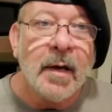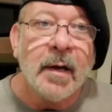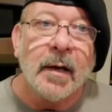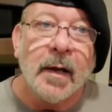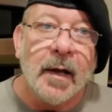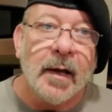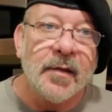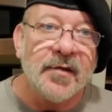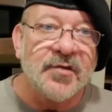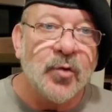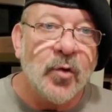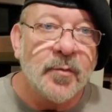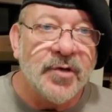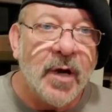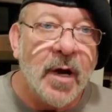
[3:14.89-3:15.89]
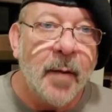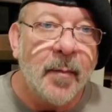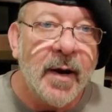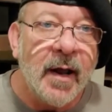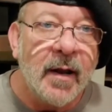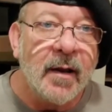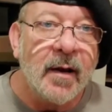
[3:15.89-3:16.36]
The storms are
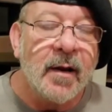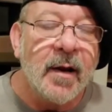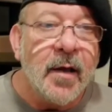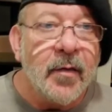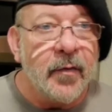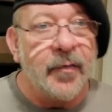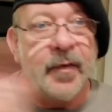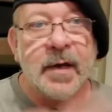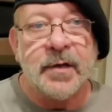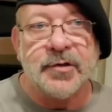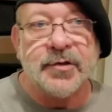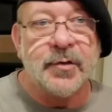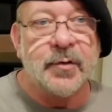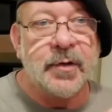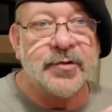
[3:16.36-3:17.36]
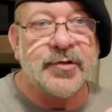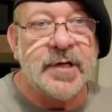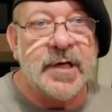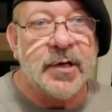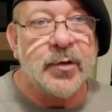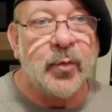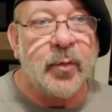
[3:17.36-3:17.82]
coming. And another thing, too, that you
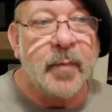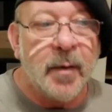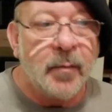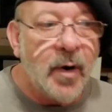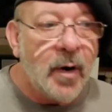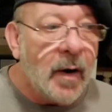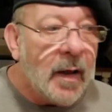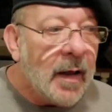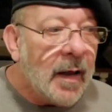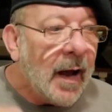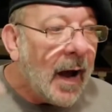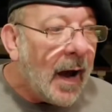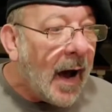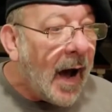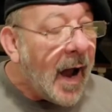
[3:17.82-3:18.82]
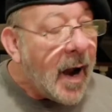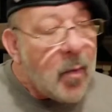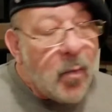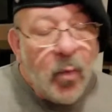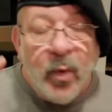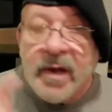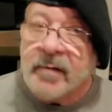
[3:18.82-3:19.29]
need to remember, I
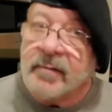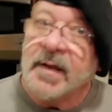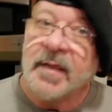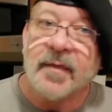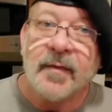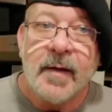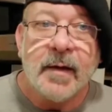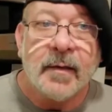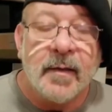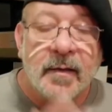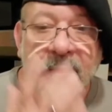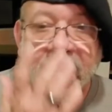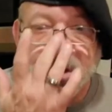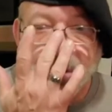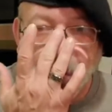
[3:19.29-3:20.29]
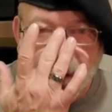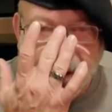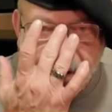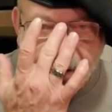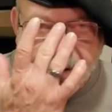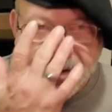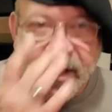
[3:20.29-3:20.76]
really think that this
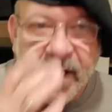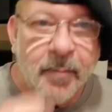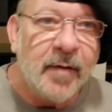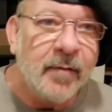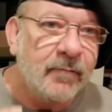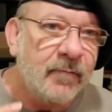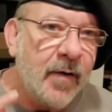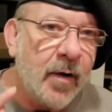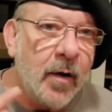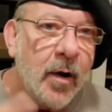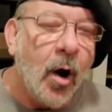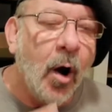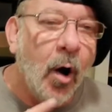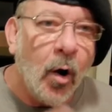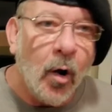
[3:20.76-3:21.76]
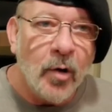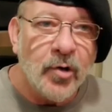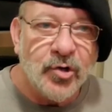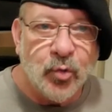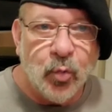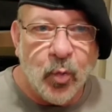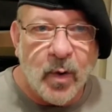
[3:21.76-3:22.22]
winter is going to be a very
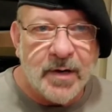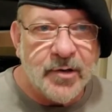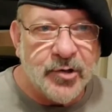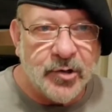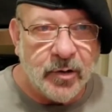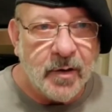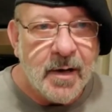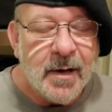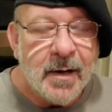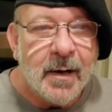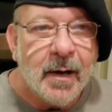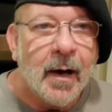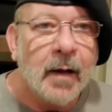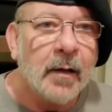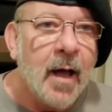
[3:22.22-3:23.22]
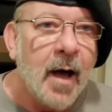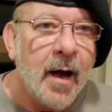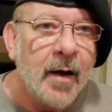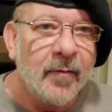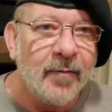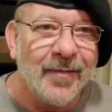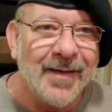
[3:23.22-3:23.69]
harsh winter. A lot
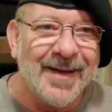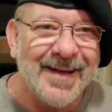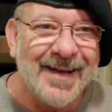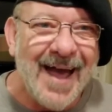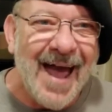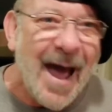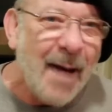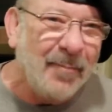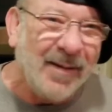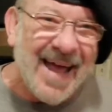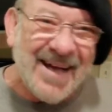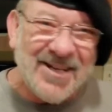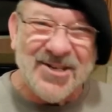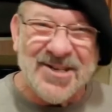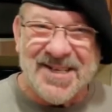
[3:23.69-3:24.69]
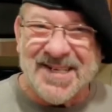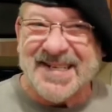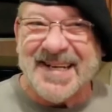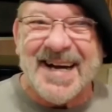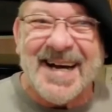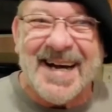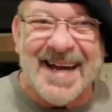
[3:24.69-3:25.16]
of the Appalachian
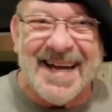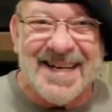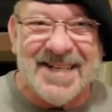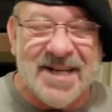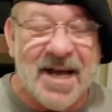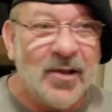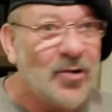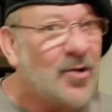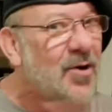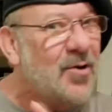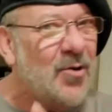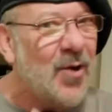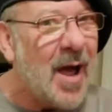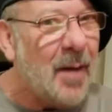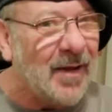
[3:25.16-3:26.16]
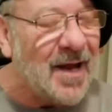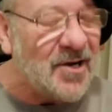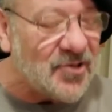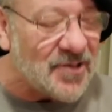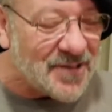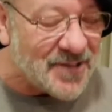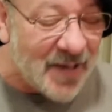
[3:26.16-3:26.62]
signs, I learned a new
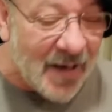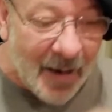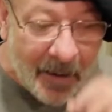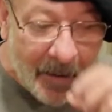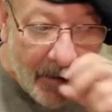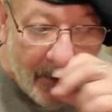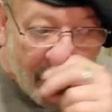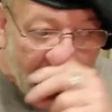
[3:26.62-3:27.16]
Appalachian sign.